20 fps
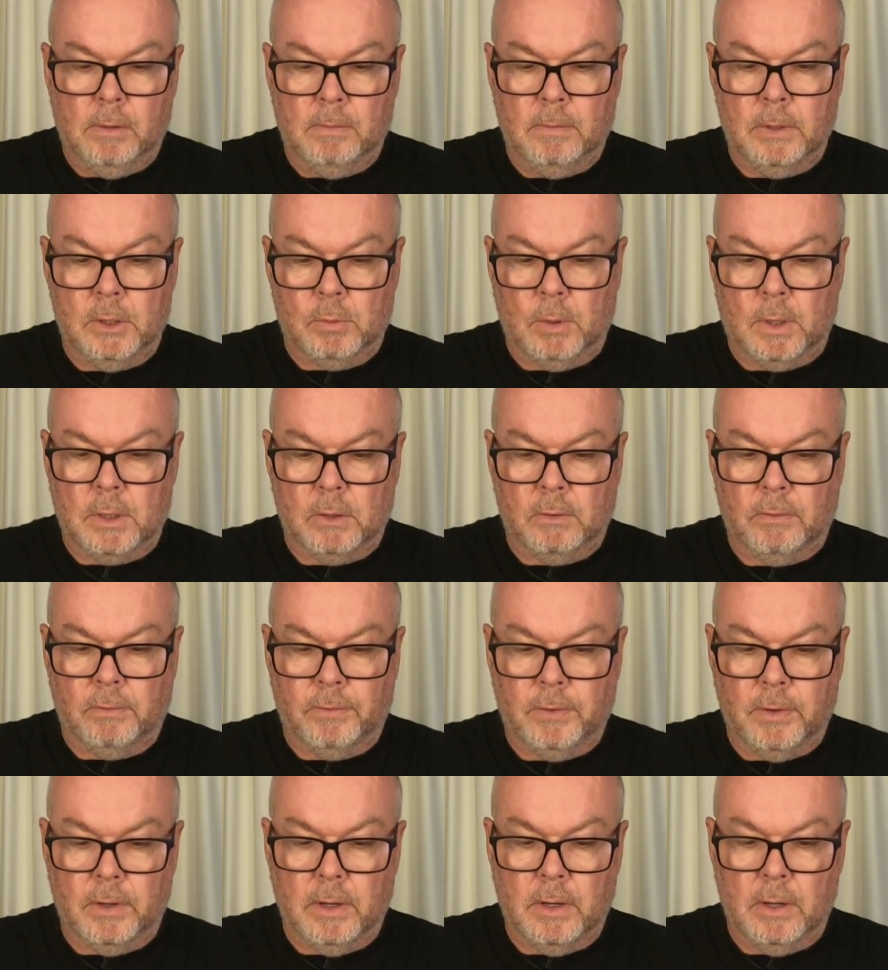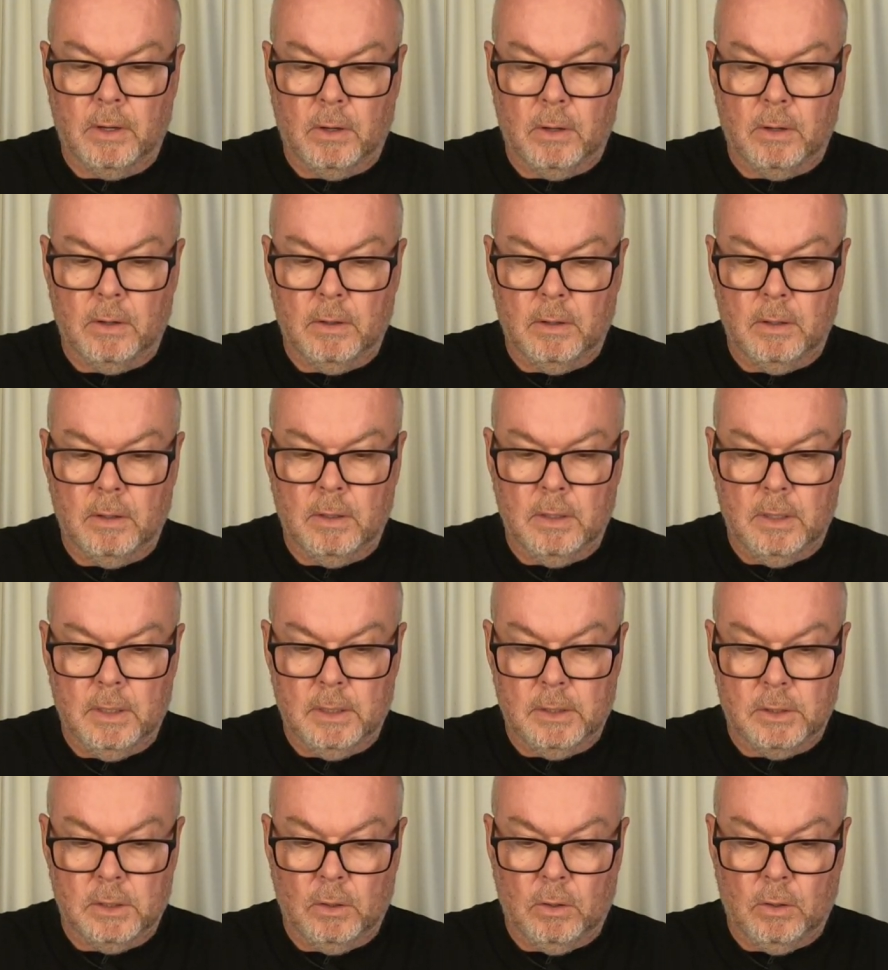This one
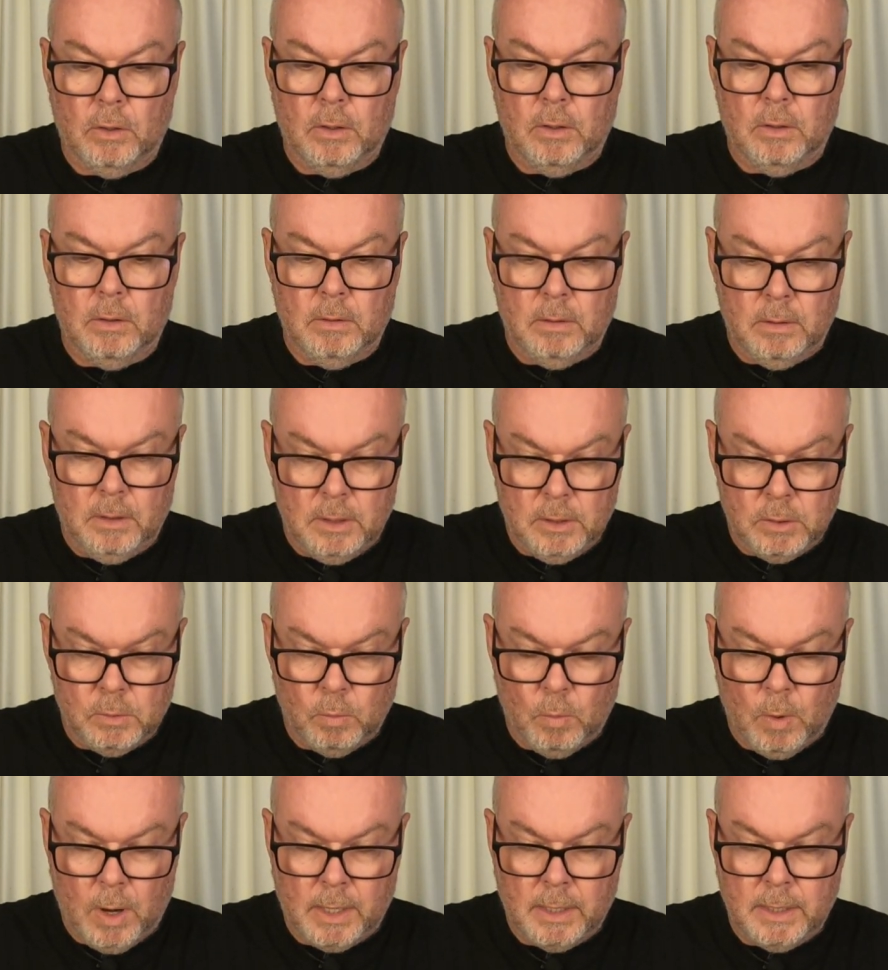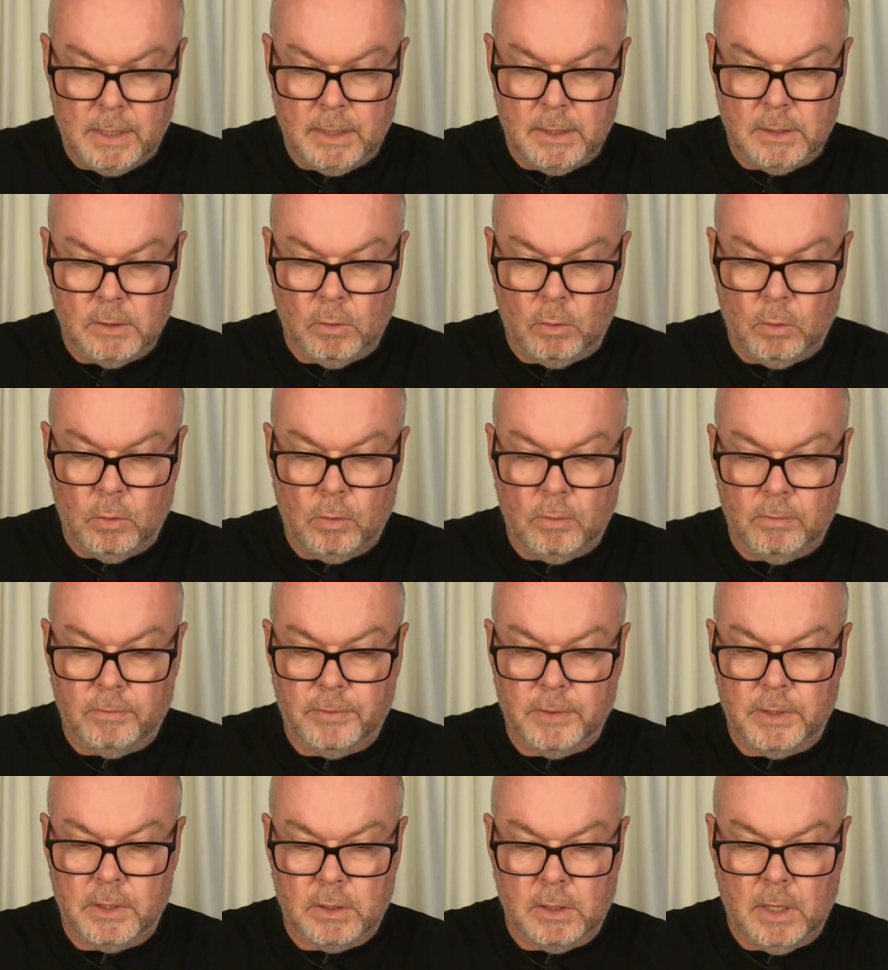is all
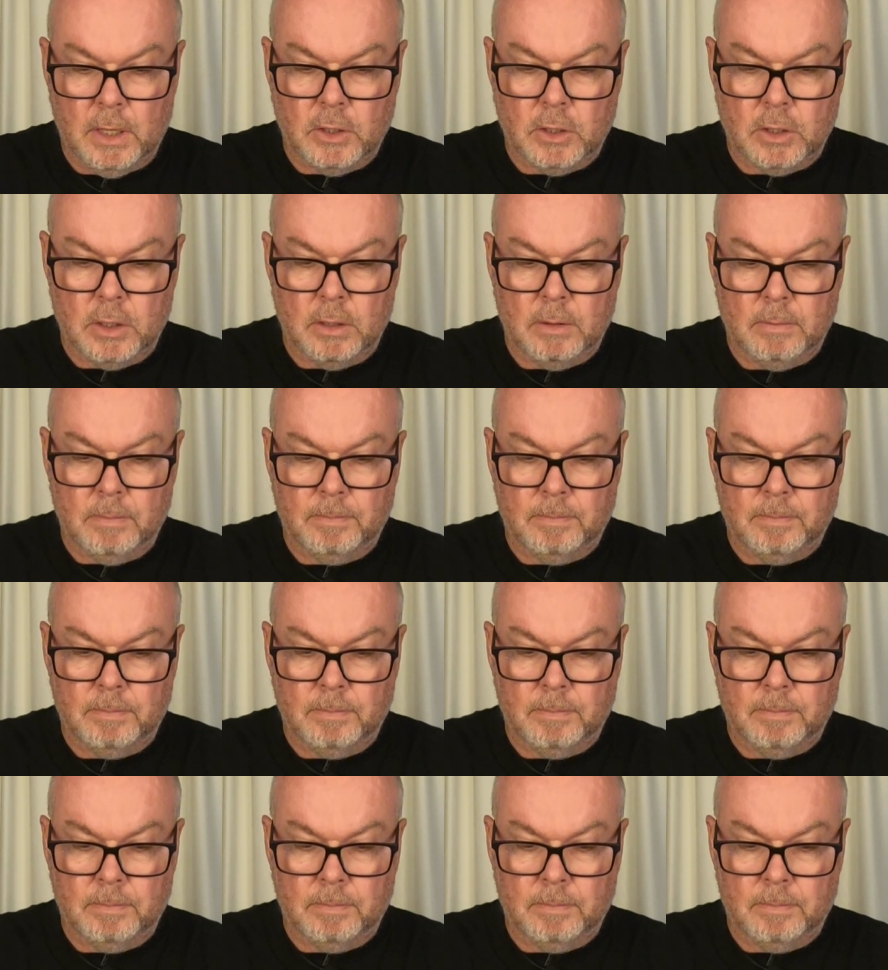for the session.